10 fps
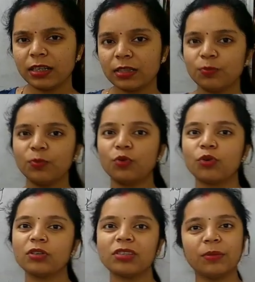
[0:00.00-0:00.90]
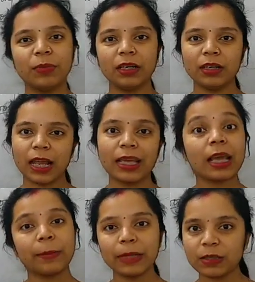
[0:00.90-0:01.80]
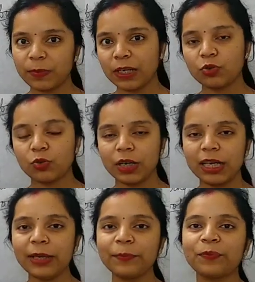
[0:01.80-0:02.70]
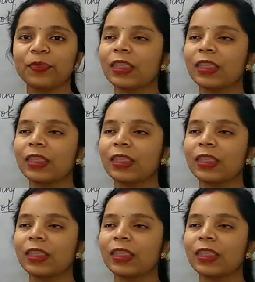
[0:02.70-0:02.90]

It is more or similar like MS Paint only.